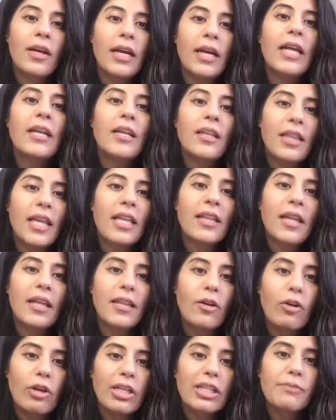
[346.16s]
anything that
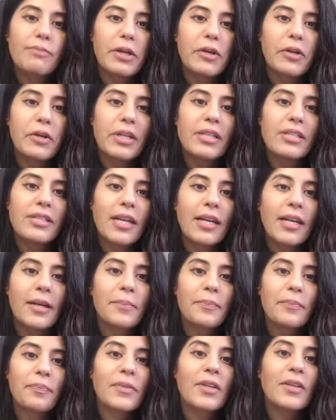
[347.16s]
they're
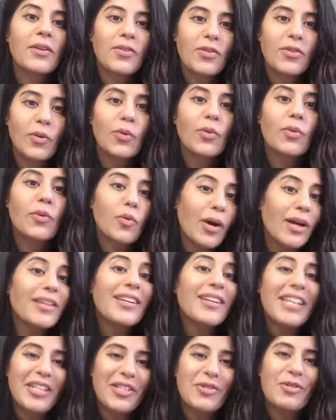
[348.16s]
experiencing. So quite
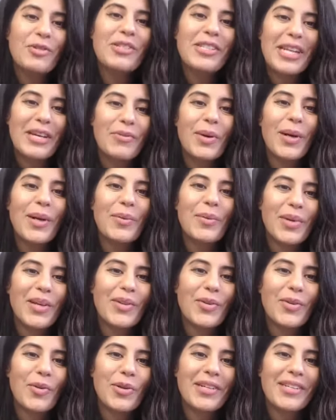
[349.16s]
an interesting one
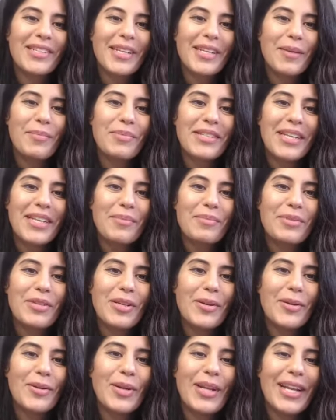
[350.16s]
with Cordyceps,
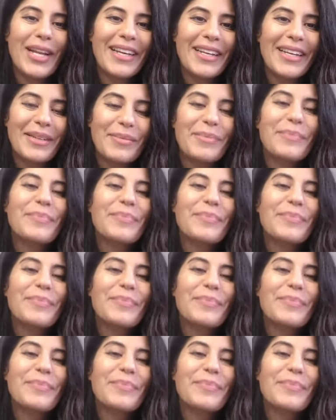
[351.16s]
absolutely.